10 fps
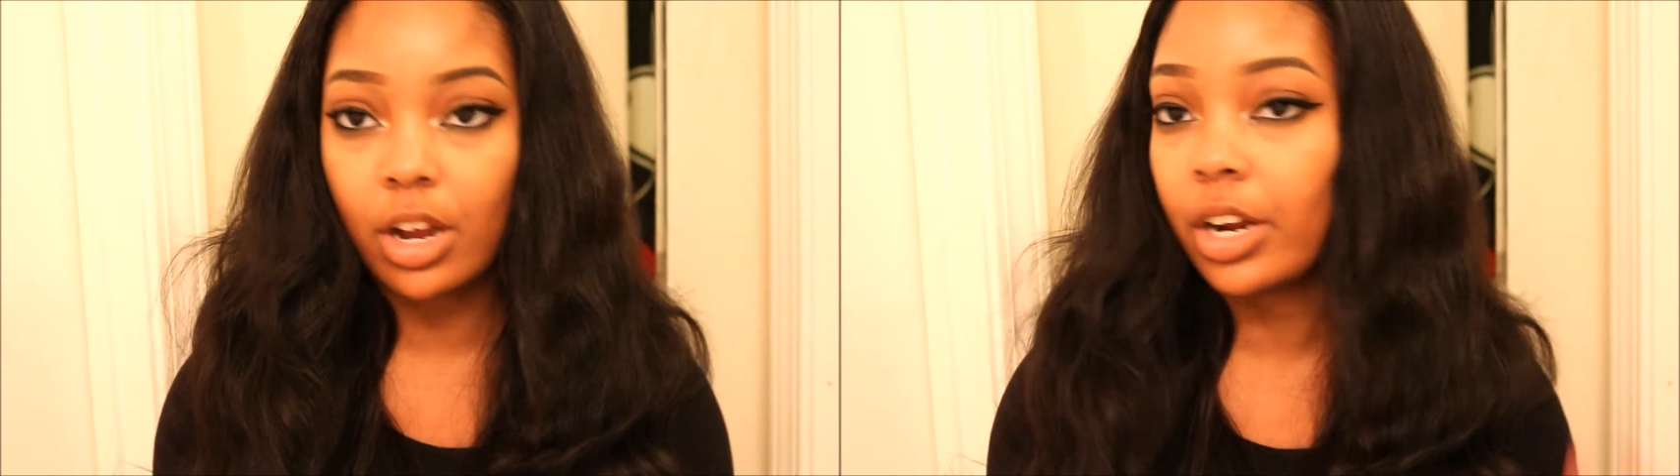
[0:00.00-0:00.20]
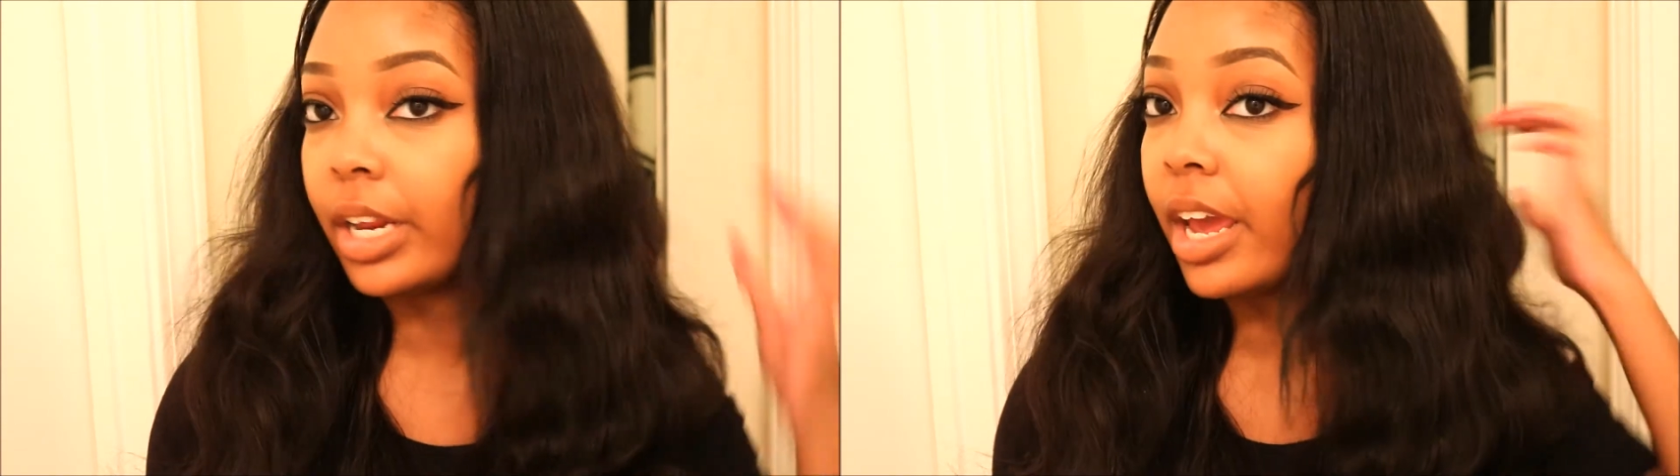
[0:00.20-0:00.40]

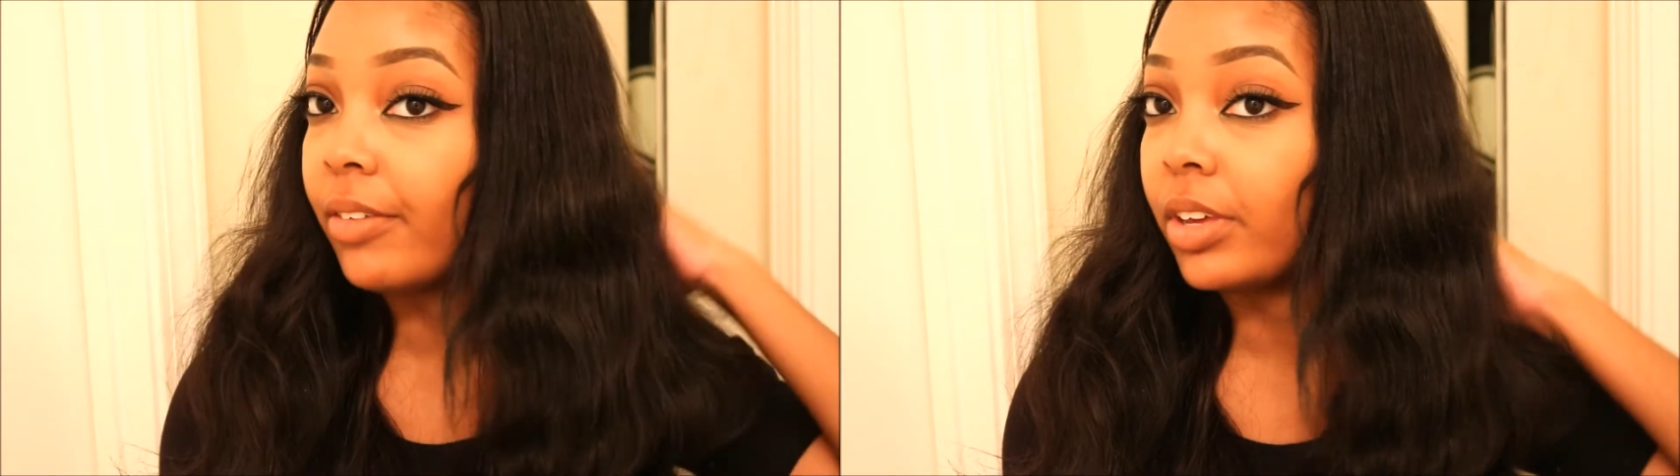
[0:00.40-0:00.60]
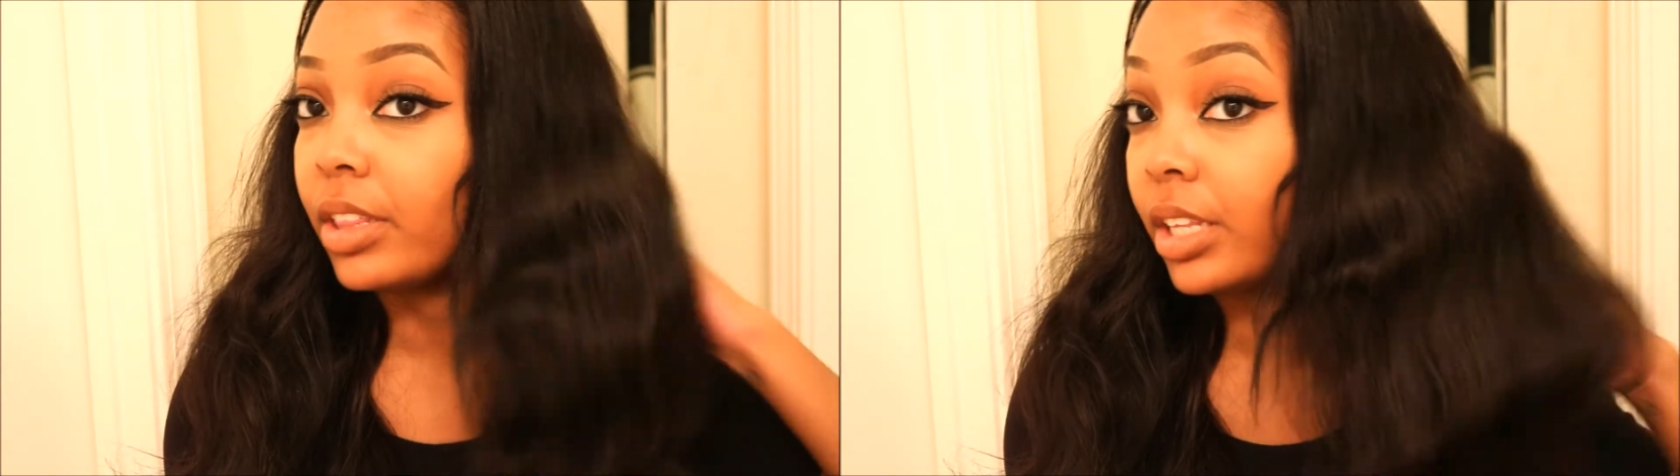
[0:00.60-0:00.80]
already have
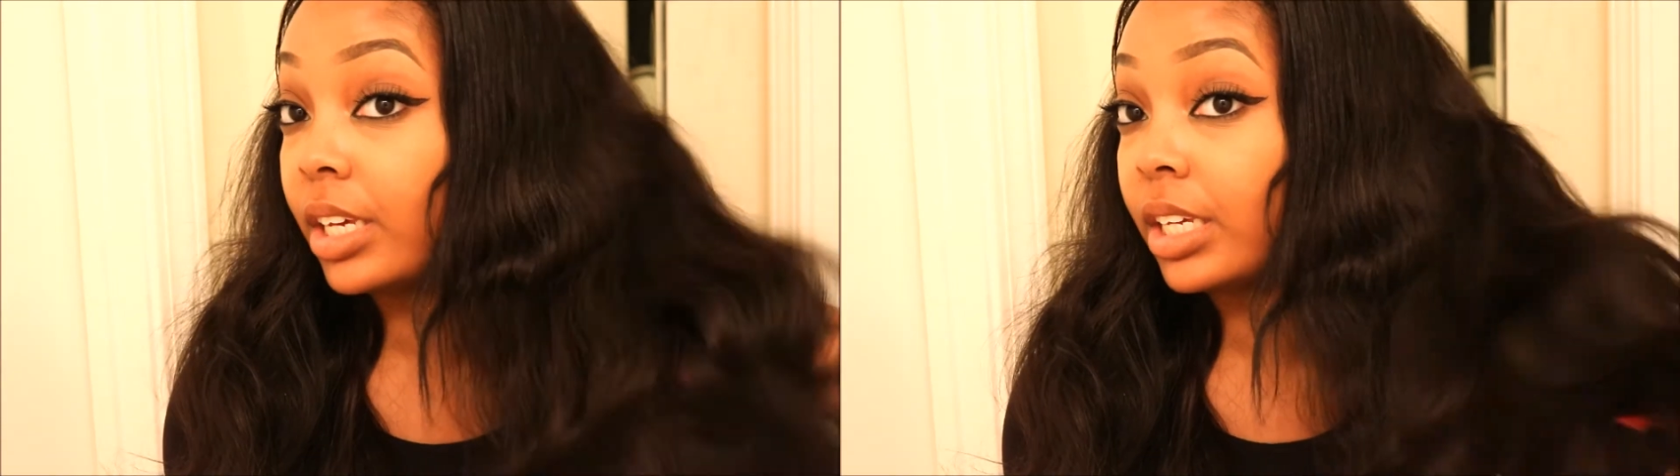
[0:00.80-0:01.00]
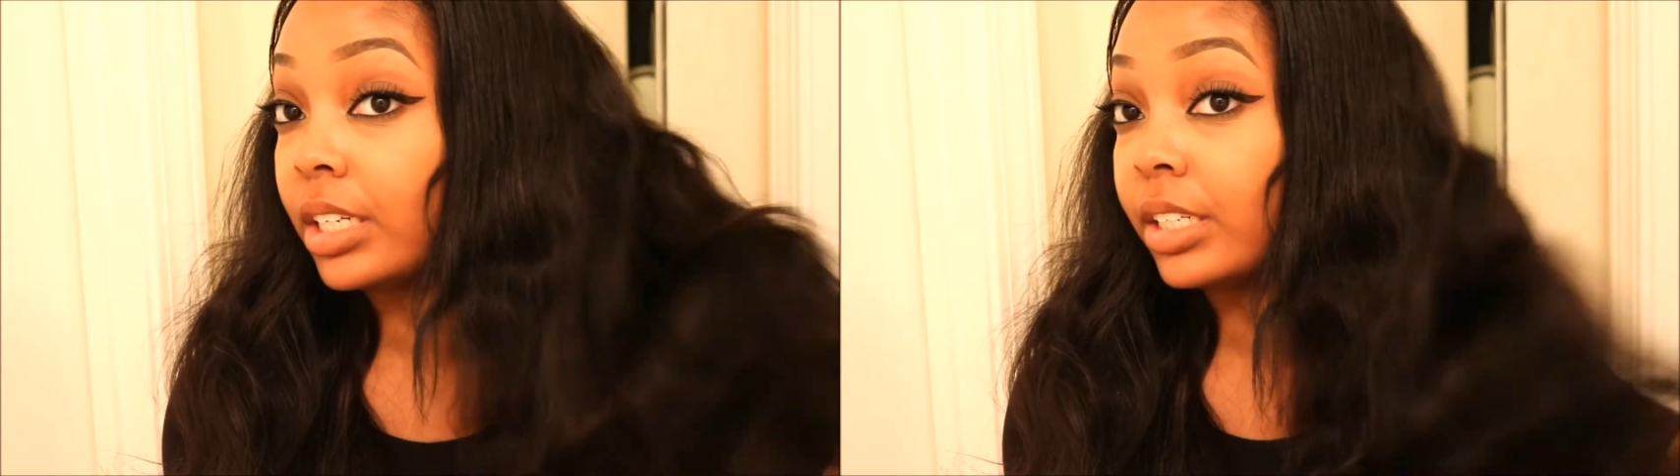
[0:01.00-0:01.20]
in the
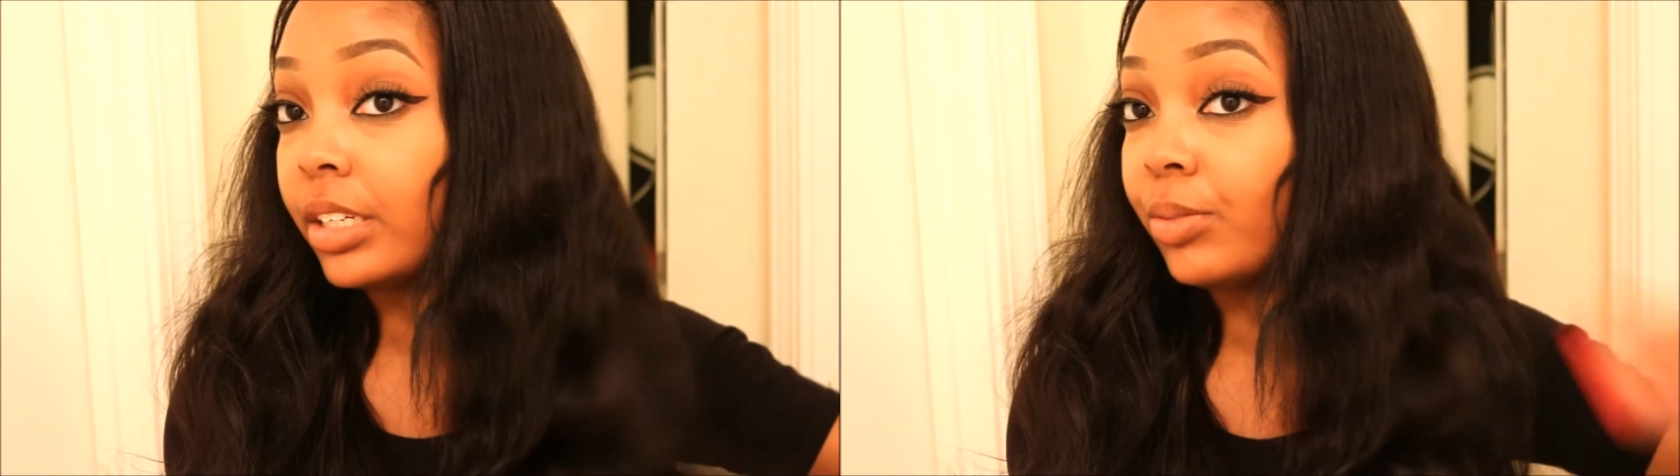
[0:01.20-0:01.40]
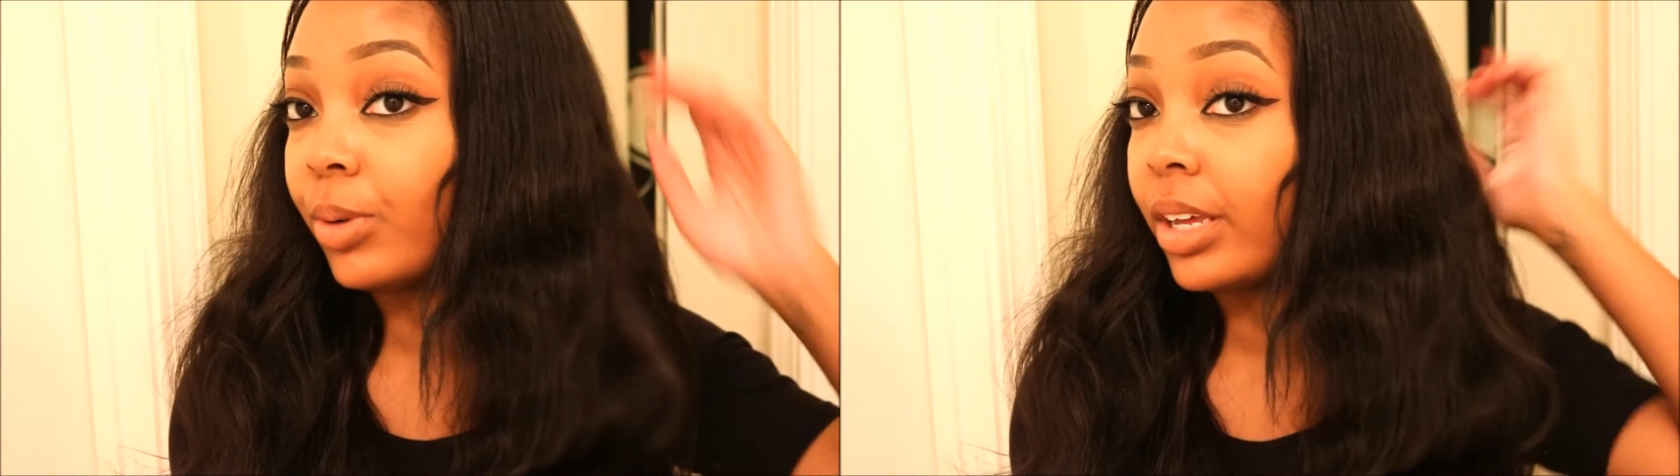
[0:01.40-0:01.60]
Indian
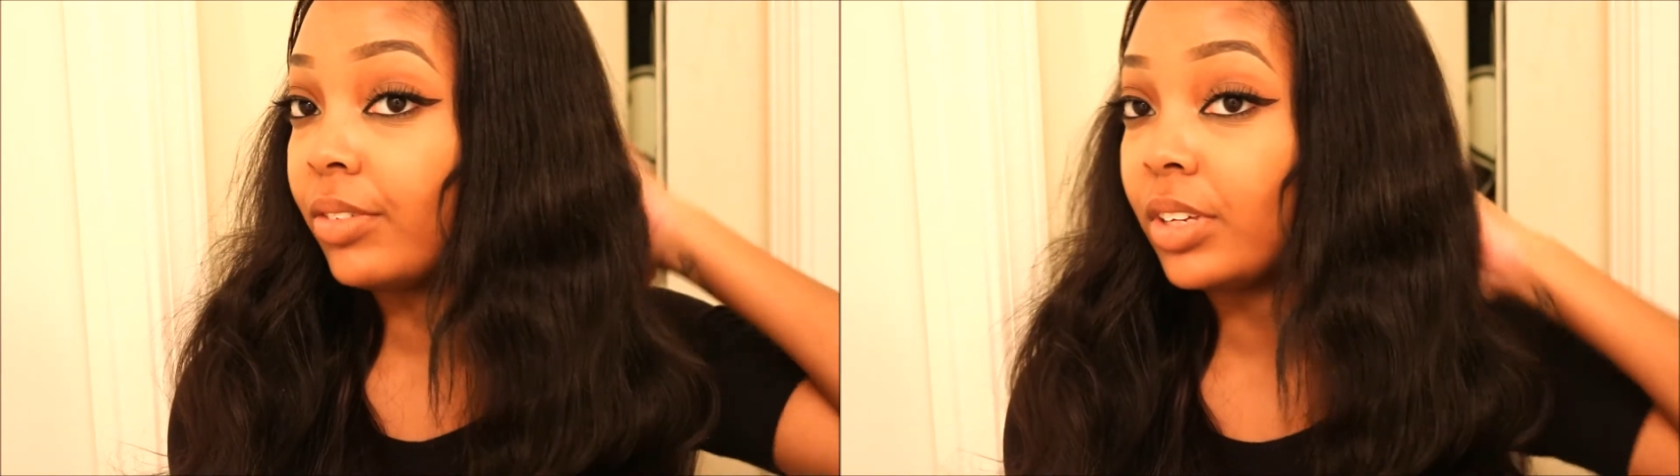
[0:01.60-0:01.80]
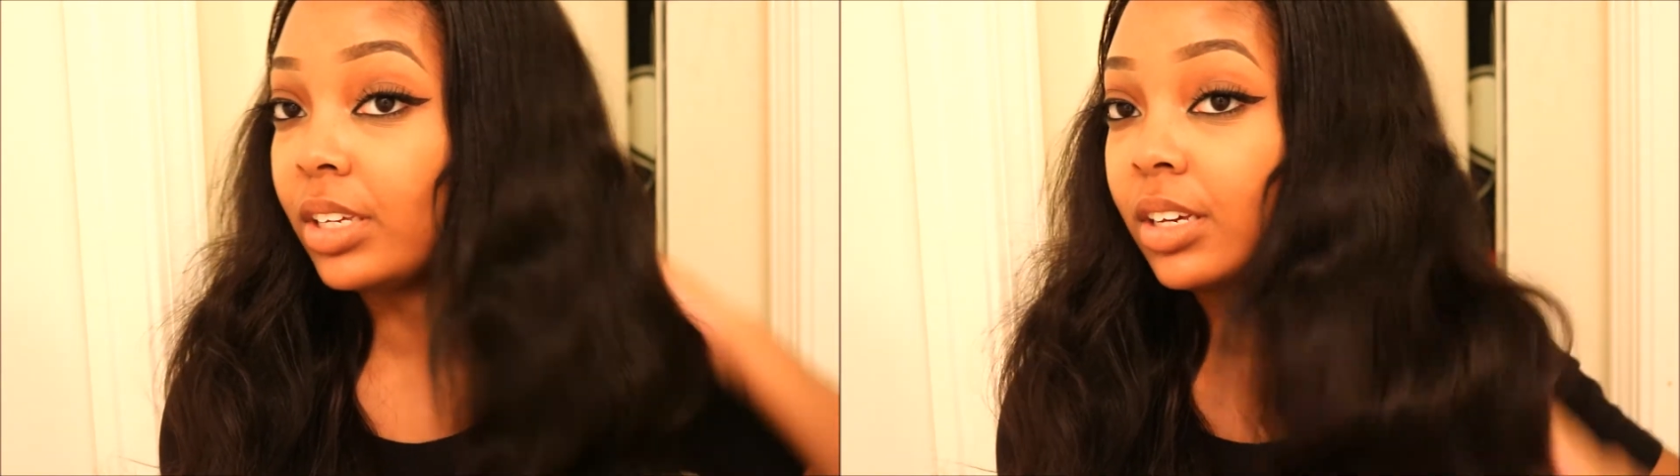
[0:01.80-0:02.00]

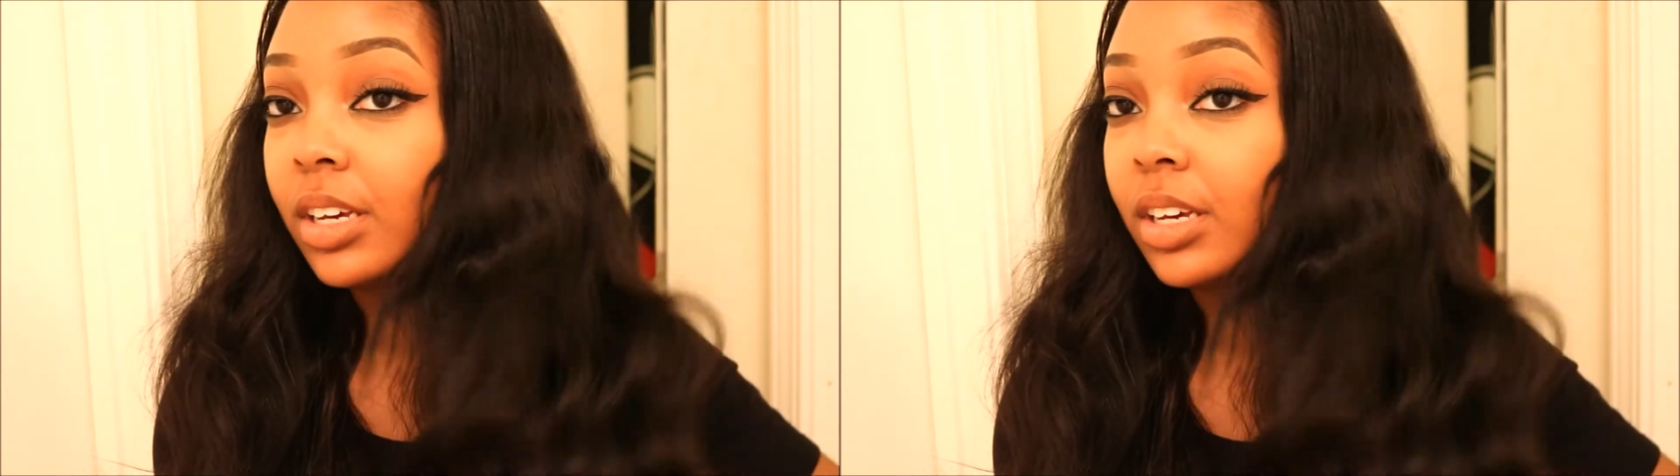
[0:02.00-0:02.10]
wavy.